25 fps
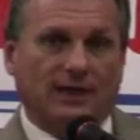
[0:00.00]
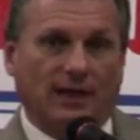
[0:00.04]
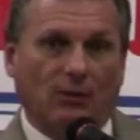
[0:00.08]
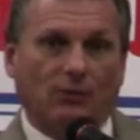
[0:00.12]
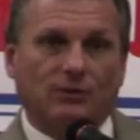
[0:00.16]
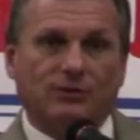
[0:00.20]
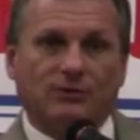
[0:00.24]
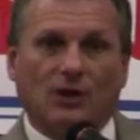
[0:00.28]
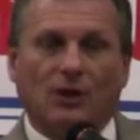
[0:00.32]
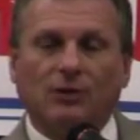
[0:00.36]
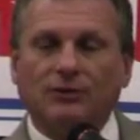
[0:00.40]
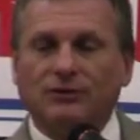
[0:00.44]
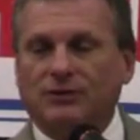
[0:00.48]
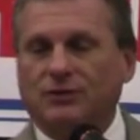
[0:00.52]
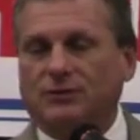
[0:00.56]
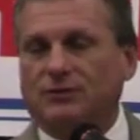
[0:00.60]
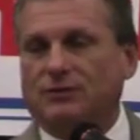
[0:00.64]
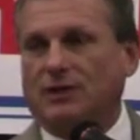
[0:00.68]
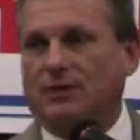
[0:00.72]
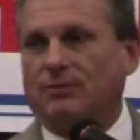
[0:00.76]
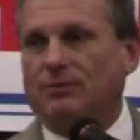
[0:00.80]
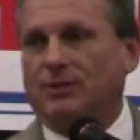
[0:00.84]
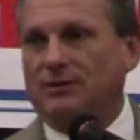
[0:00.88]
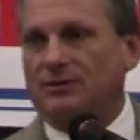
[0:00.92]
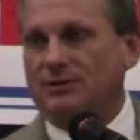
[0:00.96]
That was also
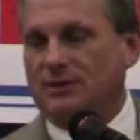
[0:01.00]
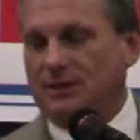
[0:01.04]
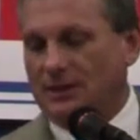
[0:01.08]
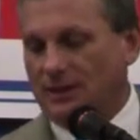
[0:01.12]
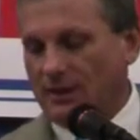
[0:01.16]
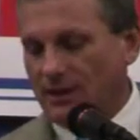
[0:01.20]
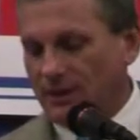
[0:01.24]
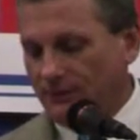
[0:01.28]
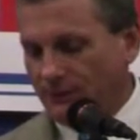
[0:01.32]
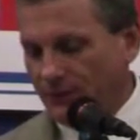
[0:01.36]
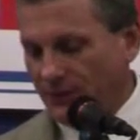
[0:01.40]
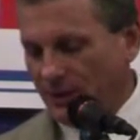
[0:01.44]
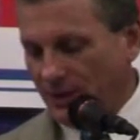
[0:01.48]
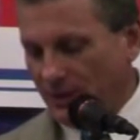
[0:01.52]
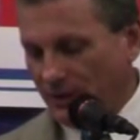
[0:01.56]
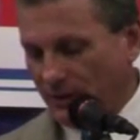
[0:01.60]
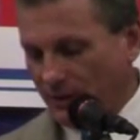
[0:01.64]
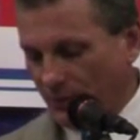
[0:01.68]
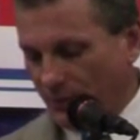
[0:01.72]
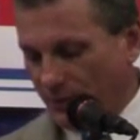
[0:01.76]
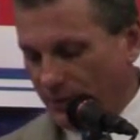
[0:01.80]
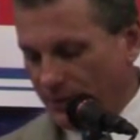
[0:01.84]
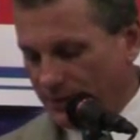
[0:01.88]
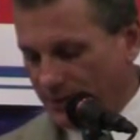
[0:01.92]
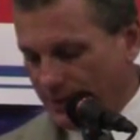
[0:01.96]
something significant
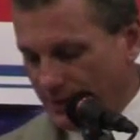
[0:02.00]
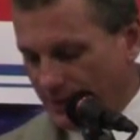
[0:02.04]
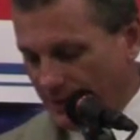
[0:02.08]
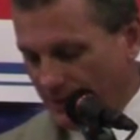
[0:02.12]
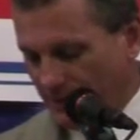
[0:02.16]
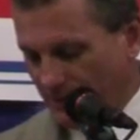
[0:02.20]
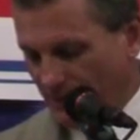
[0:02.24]
that we did.